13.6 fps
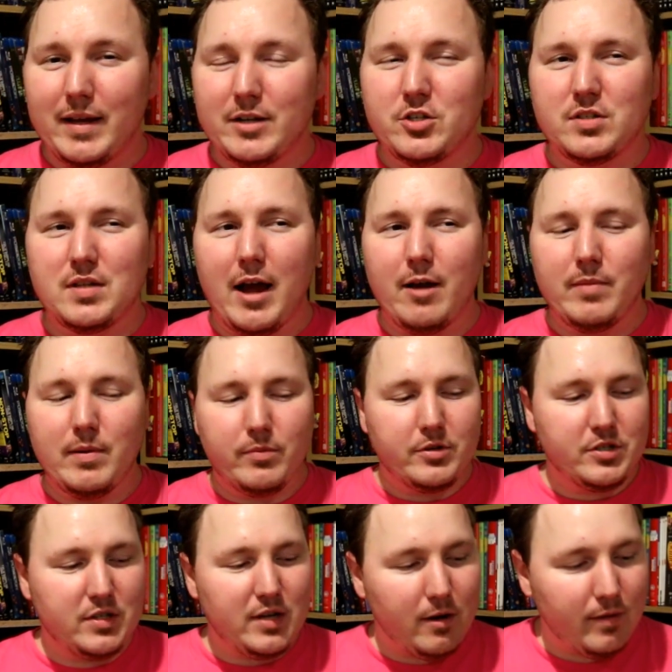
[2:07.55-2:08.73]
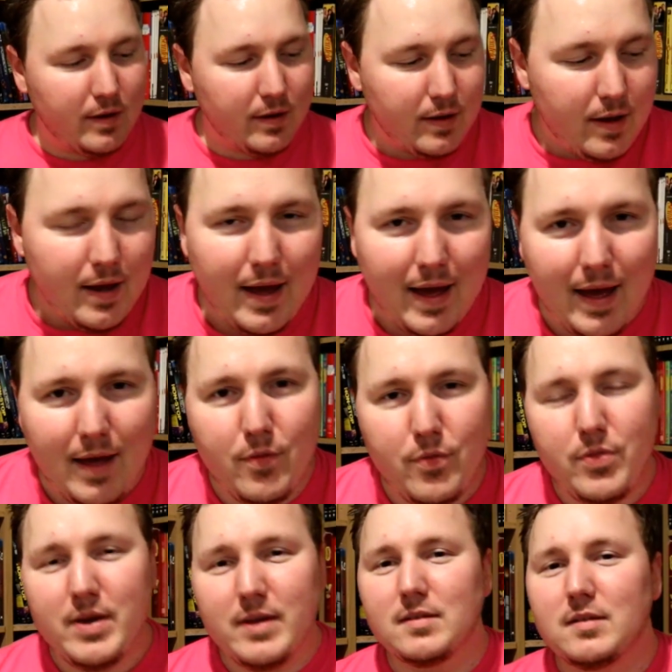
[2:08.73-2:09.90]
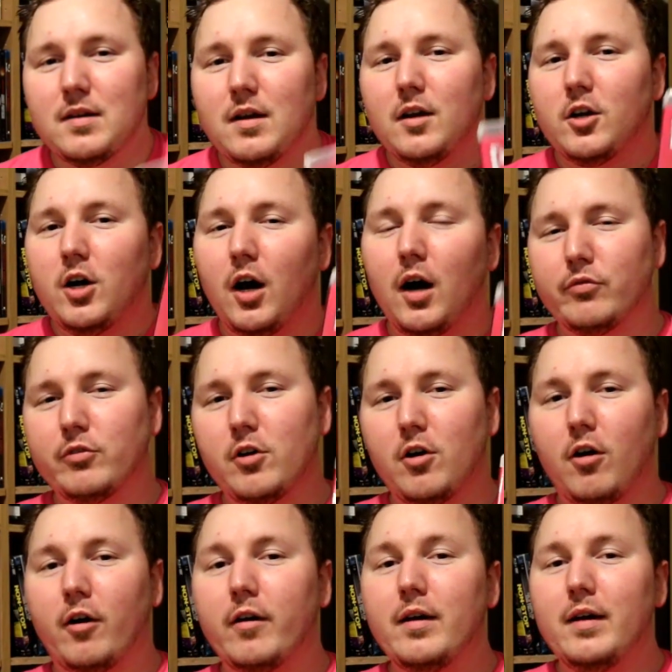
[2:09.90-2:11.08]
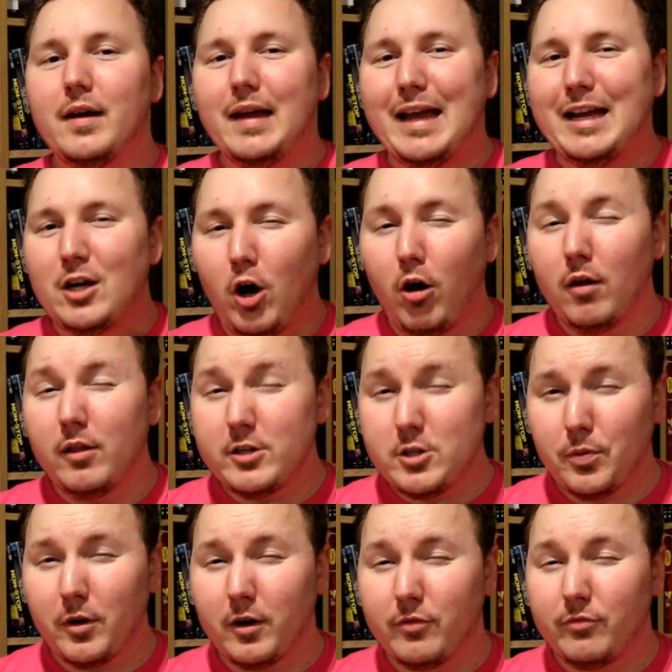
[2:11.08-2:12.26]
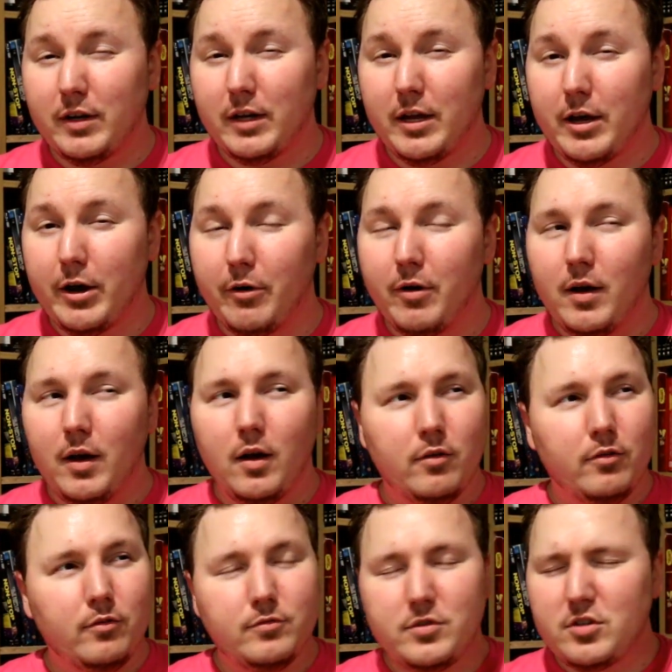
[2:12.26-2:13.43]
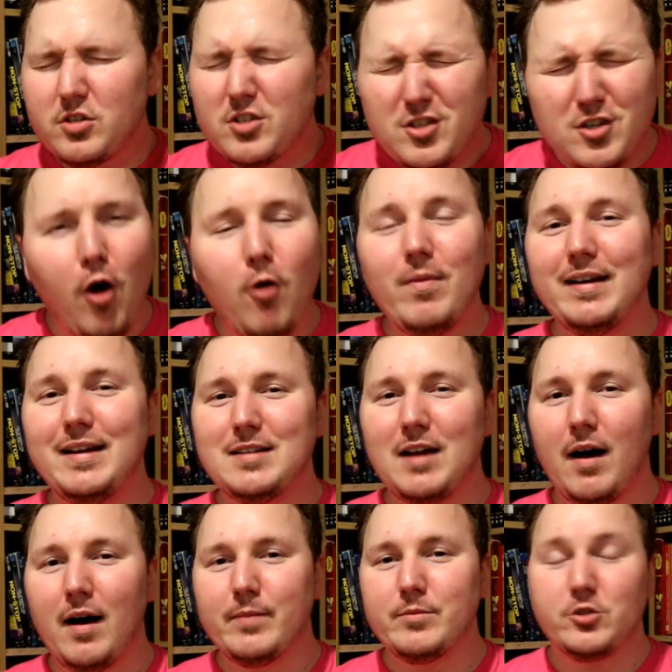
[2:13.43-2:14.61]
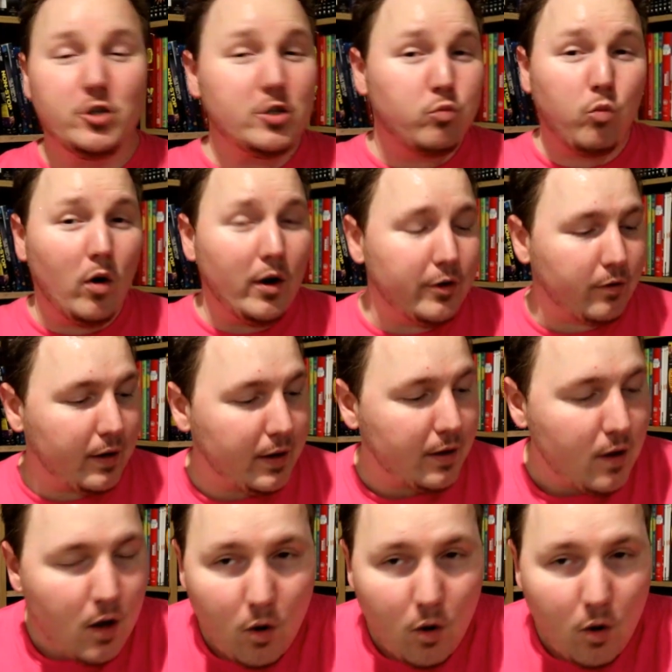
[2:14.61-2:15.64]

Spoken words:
It's just that I remember staring at this cover art in College Park Video so many times, just wondering,